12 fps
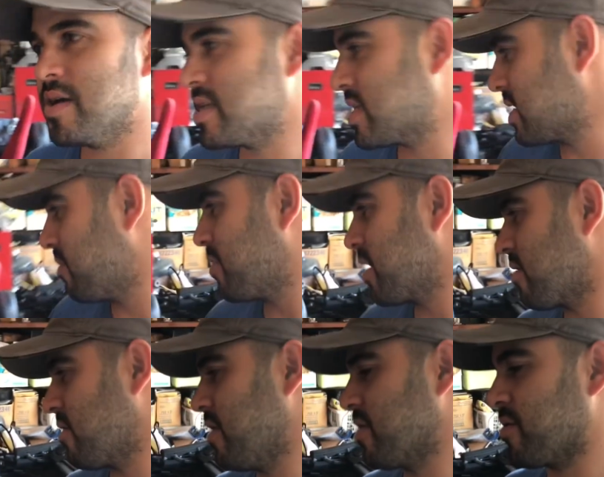something
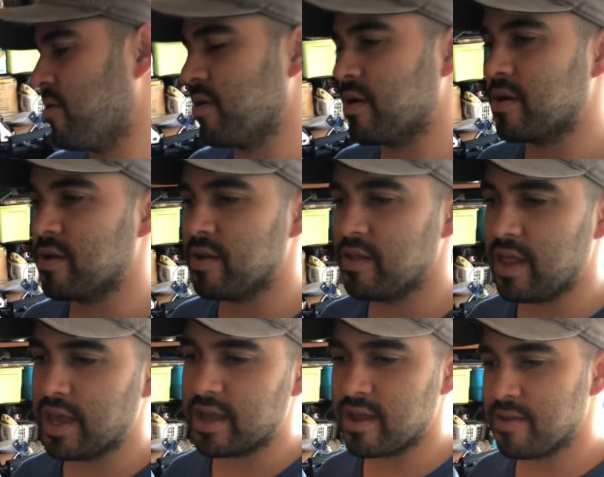around the corner
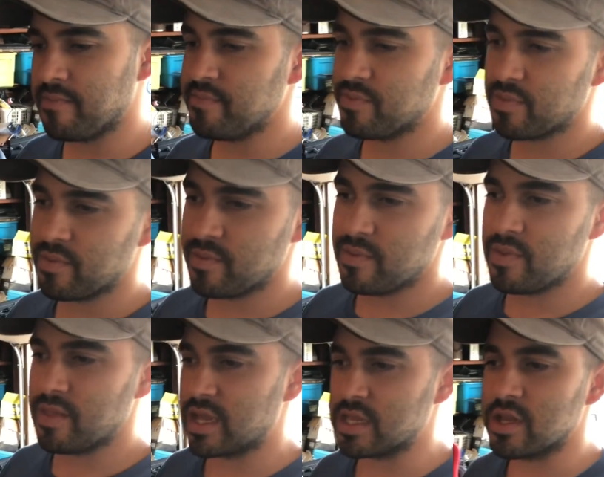like
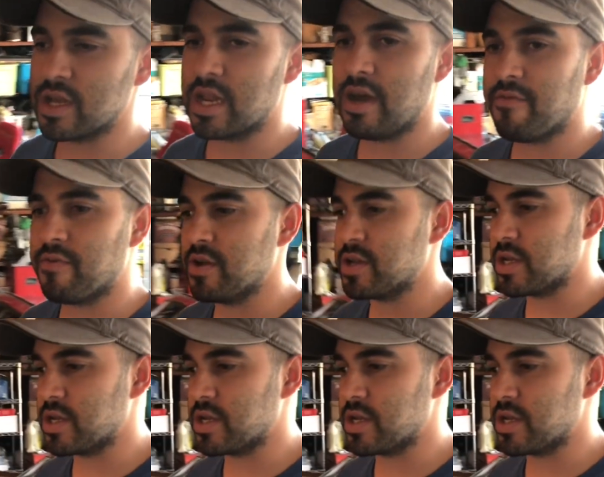that's looking out for you.